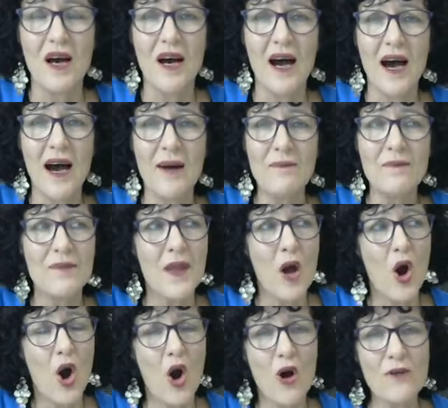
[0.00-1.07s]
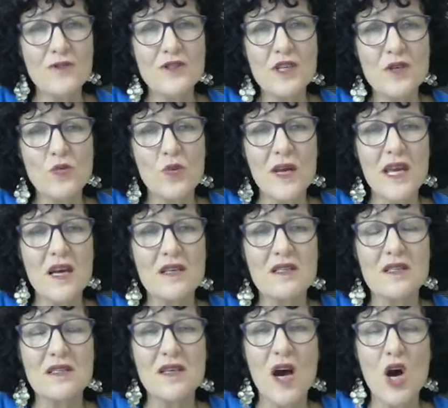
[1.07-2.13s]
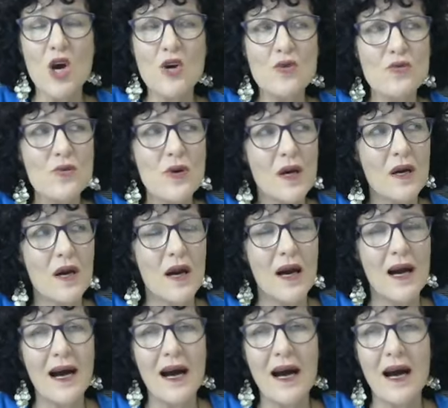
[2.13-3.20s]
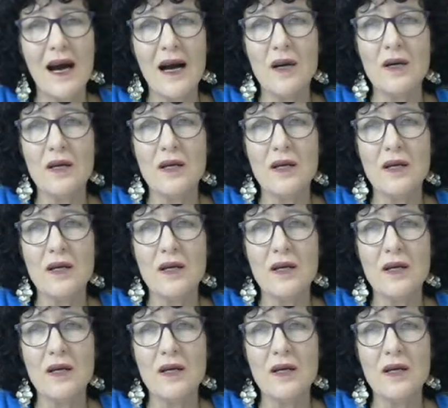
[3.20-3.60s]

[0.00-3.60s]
Um, often we are so uh,